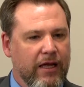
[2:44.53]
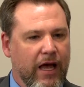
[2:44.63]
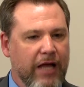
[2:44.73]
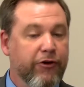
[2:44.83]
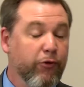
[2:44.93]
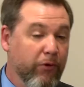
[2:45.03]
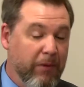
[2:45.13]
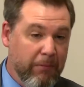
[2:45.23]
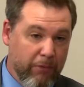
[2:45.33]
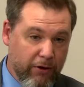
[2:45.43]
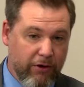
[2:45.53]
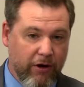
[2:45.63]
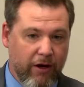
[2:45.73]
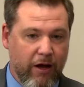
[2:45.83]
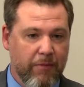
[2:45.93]
I do
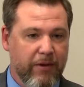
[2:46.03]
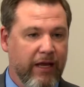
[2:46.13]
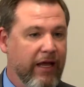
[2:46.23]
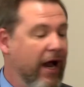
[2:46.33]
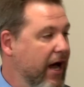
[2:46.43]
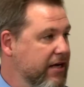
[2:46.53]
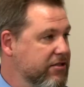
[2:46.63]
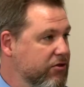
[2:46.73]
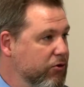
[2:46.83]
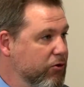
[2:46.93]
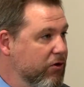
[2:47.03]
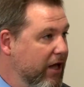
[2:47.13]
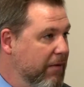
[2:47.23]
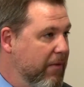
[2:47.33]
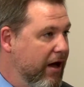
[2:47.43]
remember being in high school,
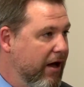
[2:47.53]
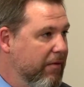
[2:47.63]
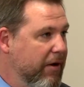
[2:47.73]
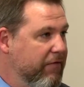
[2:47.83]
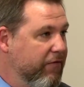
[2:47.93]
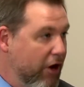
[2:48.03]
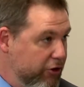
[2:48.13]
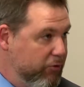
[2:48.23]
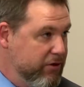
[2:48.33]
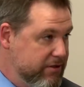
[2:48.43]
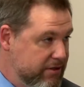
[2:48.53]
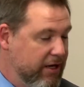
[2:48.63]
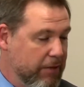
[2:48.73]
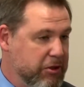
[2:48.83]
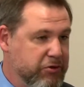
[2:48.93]
and my father was an
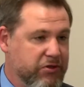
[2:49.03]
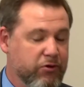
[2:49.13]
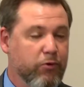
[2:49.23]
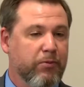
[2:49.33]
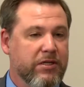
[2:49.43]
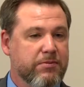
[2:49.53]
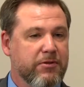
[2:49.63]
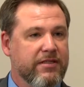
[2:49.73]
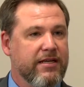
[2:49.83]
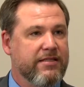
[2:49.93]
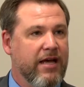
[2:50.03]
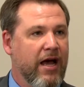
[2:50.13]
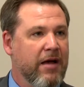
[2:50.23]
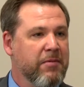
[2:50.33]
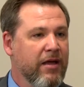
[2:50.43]
elementary school principal at that
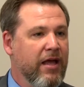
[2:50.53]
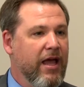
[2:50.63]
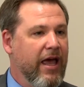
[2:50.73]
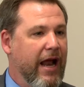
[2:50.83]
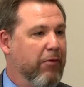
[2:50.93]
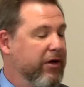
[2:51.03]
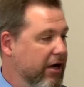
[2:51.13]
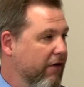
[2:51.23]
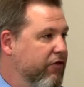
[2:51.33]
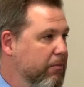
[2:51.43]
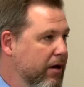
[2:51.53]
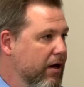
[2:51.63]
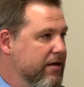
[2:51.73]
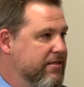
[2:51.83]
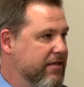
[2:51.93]
time, and I would get off the
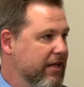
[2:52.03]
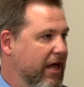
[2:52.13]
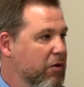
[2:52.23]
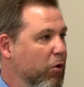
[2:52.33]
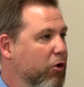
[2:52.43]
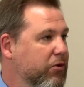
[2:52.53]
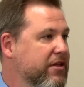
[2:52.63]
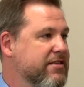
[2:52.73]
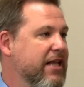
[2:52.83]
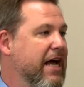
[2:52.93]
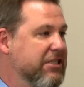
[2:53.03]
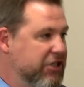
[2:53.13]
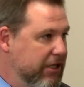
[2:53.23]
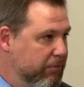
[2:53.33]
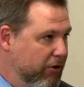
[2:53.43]
bus and work with his
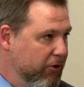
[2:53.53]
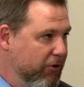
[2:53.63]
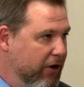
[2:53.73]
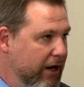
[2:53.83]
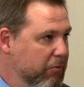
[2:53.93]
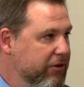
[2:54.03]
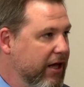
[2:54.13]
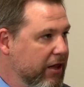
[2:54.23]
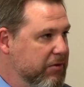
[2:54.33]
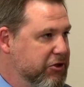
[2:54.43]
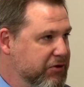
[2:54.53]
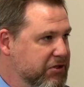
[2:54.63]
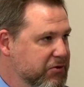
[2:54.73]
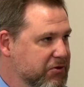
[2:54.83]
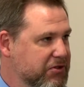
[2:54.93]
latchkey program with the elementary
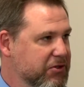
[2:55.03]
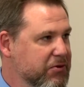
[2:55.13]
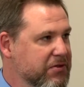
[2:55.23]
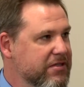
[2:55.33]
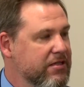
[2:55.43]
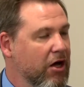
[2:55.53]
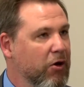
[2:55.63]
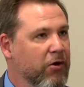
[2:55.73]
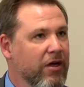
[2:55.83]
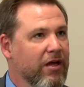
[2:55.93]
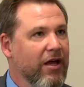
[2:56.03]
school students. So,